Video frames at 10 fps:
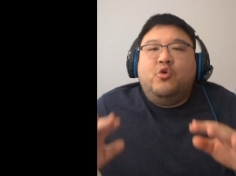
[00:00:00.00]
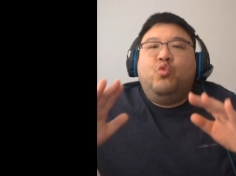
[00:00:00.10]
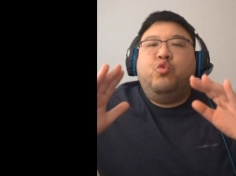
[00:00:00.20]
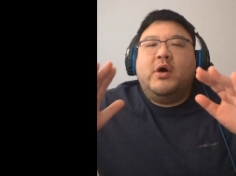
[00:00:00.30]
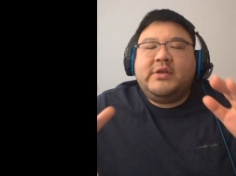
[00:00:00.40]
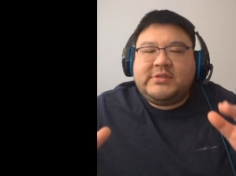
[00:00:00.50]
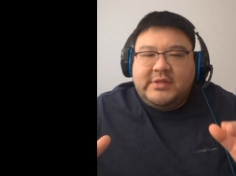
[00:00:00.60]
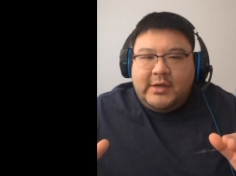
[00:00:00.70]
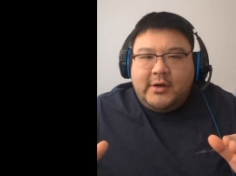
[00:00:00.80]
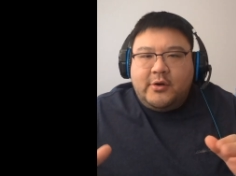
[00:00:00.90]
Was
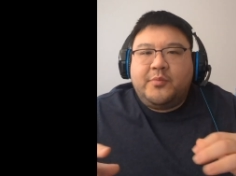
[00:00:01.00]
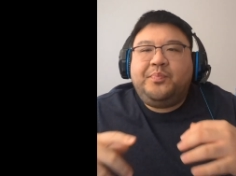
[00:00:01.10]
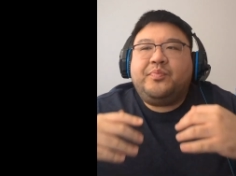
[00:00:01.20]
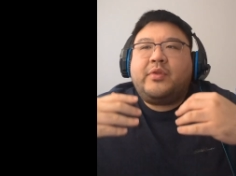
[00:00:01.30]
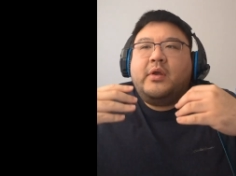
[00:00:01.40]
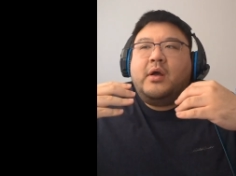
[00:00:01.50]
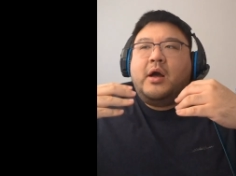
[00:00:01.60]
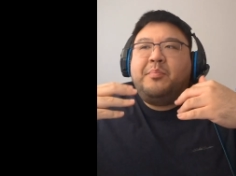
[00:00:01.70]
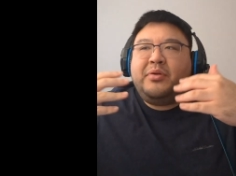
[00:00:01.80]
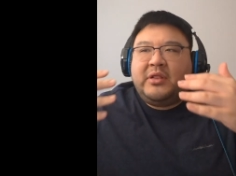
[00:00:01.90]
there
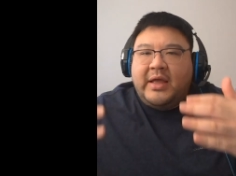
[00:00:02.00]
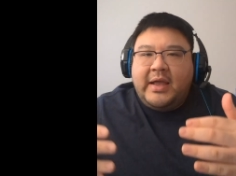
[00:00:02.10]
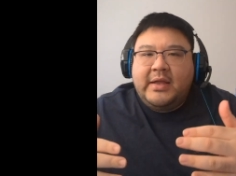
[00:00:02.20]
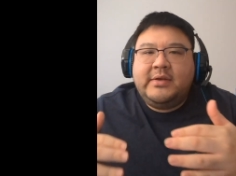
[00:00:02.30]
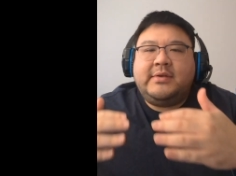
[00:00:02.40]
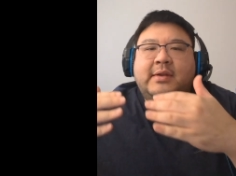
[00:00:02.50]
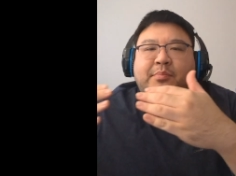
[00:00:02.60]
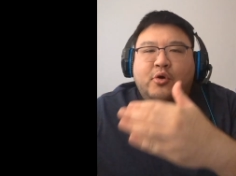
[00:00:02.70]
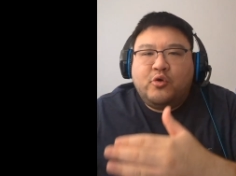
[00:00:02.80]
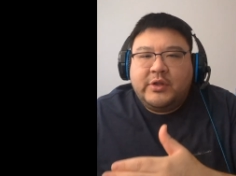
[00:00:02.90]
a planned
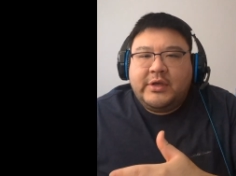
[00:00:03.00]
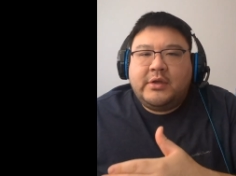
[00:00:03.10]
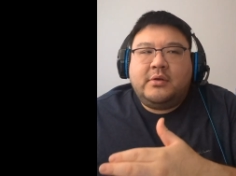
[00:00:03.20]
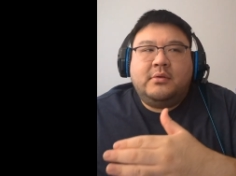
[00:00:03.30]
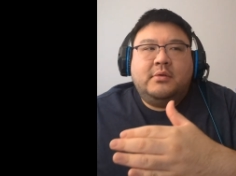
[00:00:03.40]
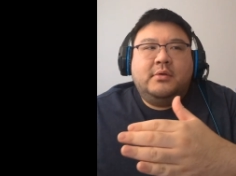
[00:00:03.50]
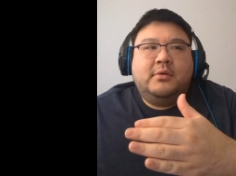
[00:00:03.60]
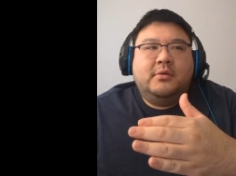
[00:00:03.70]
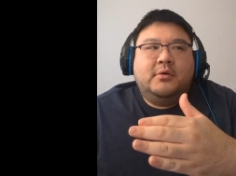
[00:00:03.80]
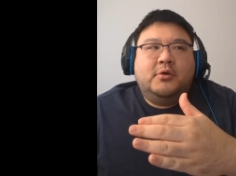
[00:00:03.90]
Napoleon
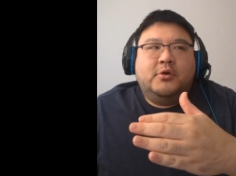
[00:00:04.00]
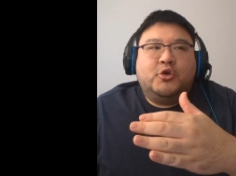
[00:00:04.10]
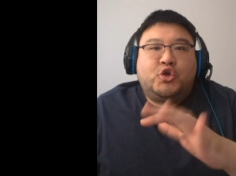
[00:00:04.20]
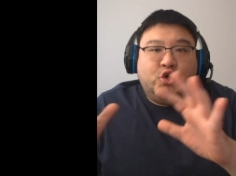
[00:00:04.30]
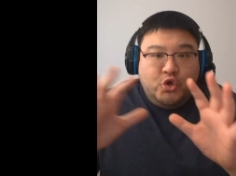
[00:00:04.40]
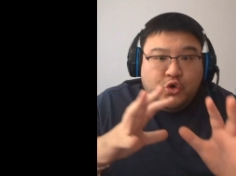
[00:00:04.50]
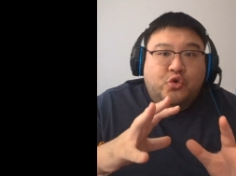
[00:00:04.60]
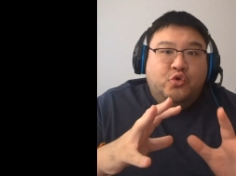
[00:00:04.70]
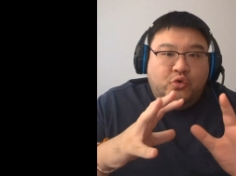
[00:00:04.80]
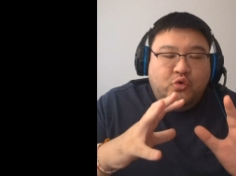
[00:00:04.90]

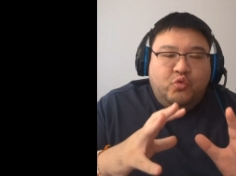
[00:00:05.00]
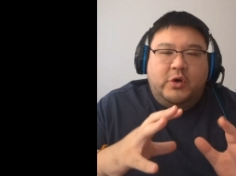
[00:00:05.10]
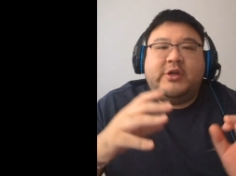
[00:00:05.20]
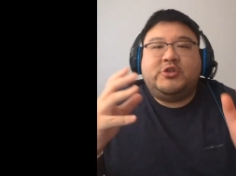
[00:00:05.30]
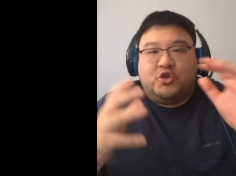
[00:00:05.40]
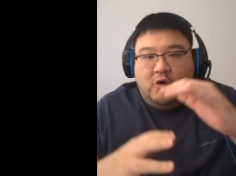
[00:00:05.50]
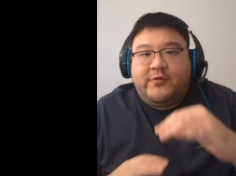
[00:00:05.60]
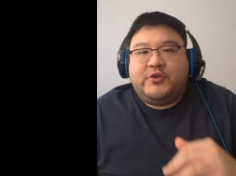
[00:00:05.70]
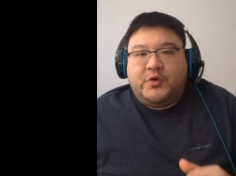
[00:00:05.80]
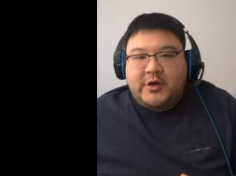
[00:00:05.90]
coup where he took
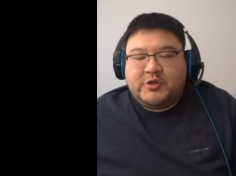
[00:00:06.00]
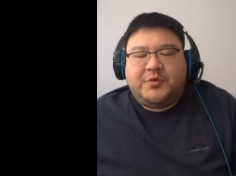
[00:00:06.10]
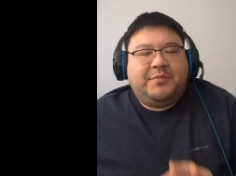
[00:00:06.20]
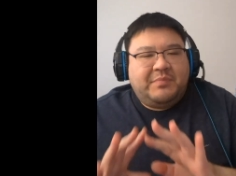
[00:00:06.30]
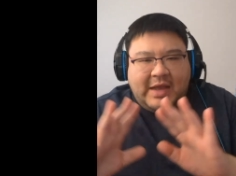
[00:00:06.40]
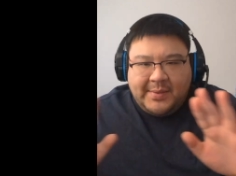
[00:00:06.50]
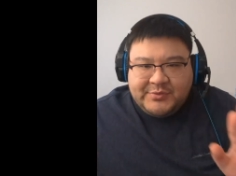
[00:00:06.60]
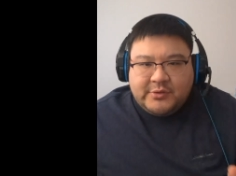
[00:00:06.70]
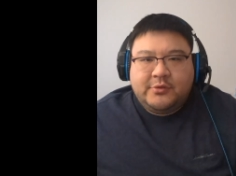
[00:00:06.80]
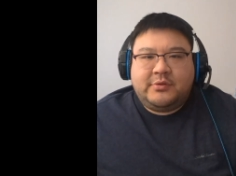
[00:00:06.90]
over the directory?
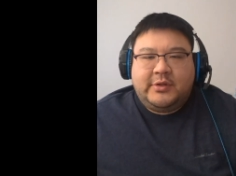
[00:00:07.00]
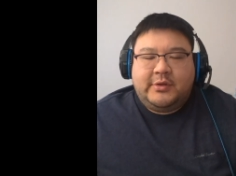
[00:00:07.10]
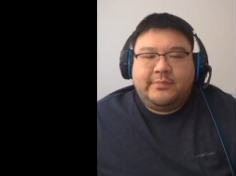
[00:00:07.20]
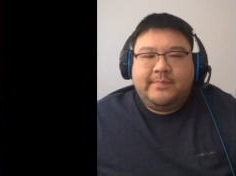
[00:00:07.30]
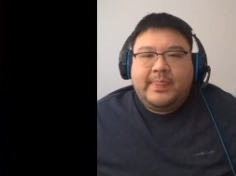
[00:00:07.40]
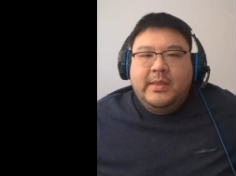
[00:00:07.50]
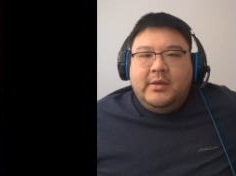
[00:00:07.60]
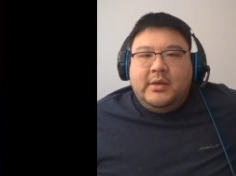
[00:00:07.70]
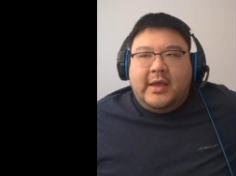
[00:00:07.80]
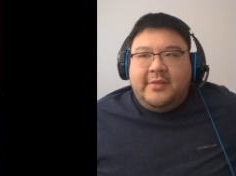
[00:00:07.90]
Absolutely,
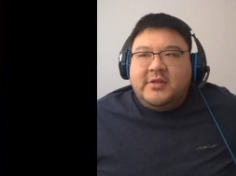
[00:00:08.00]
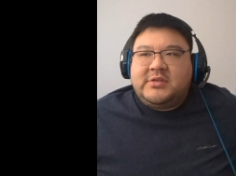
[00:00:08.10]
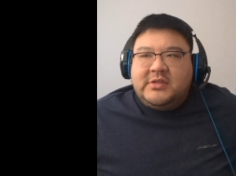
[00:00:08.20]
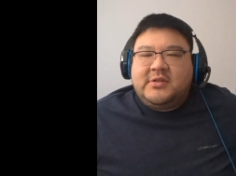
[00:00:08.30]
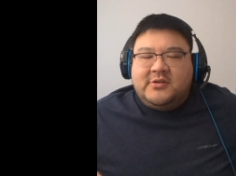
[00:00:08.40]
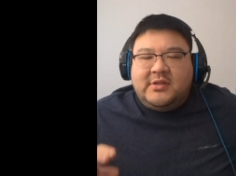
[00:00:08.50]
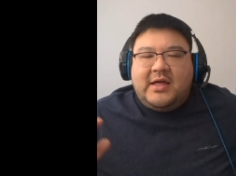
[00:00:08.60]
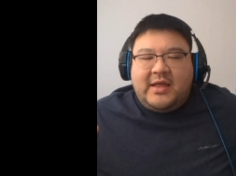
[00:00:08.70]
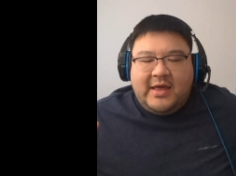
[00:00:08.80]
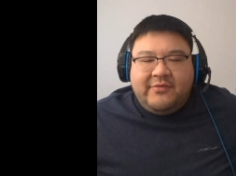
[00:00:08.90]
and there's a
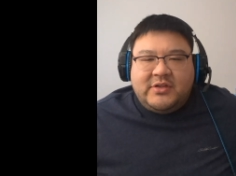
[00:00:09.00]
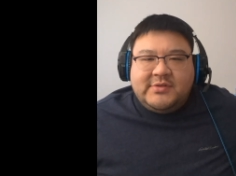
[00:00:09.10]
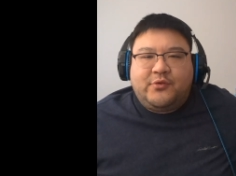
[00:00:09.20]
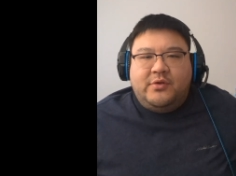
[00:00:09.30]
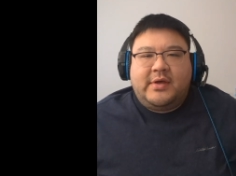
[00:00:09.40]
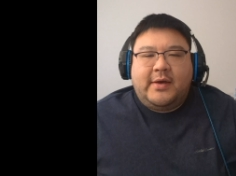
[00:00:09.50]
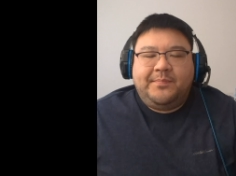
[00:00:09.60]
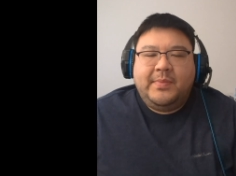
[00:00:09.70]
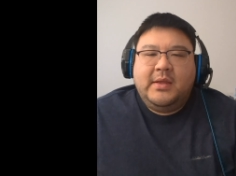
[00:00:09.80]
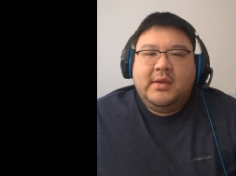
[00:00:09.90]
lot of evidence for that,
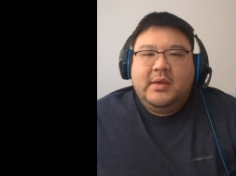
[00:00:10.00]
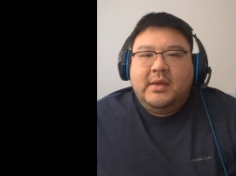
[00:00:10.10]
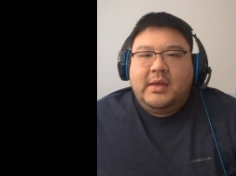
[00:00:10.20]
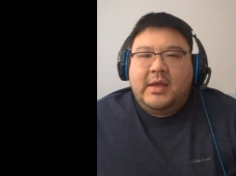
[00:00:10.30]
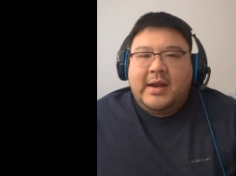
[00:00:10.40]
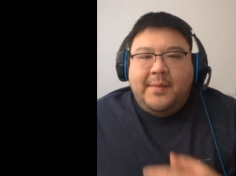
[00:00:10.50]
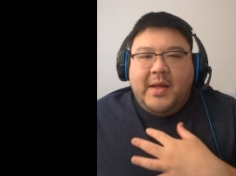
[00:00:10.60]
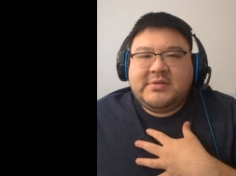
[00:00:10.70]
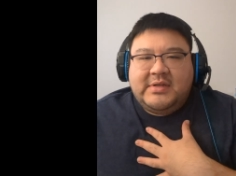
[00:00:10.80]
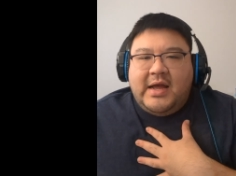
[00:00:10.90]
and I'm
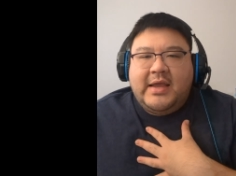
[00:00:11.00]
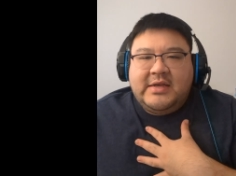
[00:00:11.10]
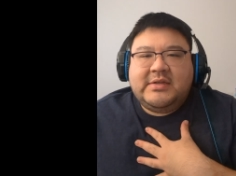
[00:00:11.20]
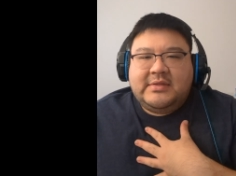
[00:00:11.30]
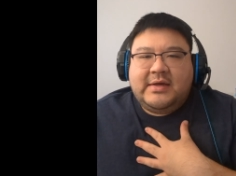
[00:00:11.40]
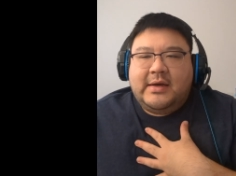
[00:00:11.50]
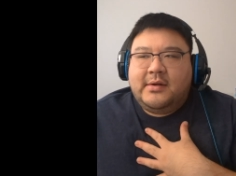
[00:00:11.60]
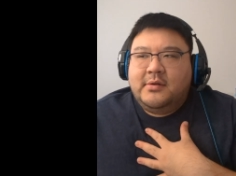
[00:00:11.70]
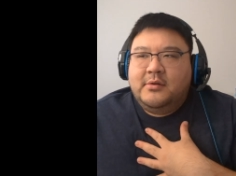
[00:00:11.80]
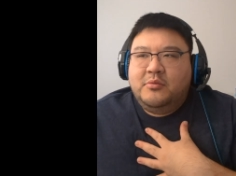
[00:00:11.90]
not denying he did that.
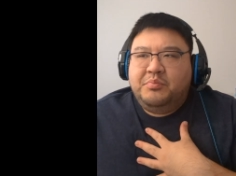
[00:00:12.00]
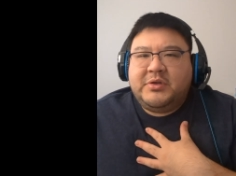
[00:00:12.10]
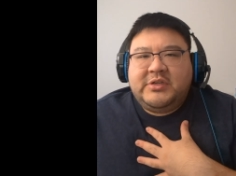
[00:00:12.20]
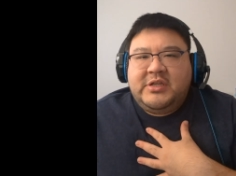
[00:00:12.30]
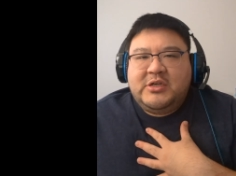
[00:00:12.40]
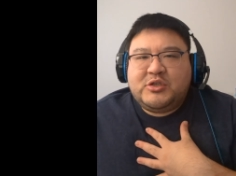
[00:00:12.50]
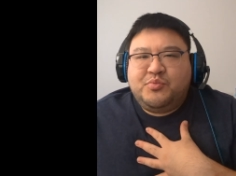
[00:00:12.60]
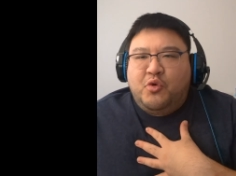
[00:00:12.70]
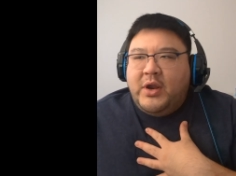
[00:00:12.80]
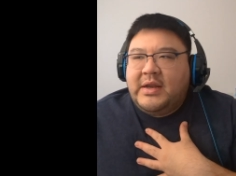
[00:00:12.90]
But did he
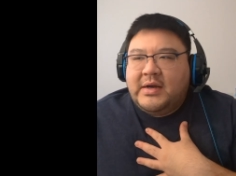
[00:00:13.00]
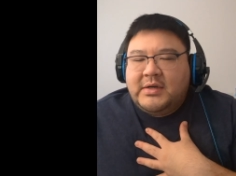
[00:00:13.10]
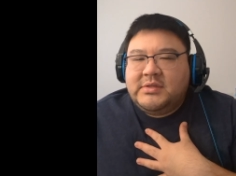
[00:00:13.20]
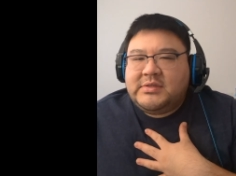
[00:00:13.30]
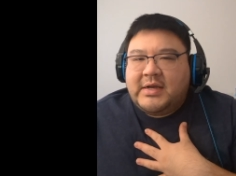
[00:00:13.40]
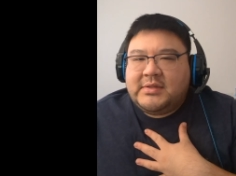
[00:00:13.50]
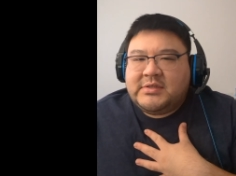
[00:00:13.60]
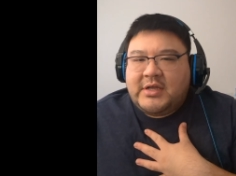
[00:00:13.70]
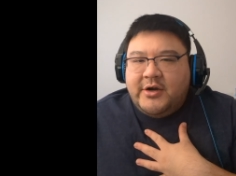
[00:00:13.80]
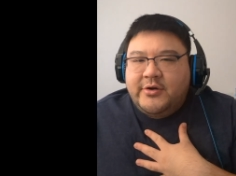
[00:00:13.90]
just point guns at the
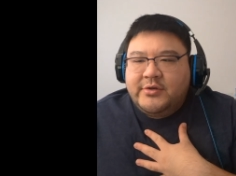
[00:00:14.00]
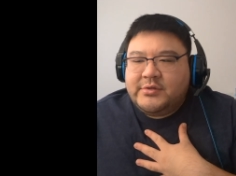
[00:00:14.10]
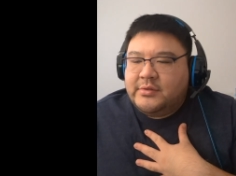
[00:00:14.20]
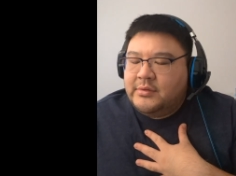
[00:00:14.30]
senators?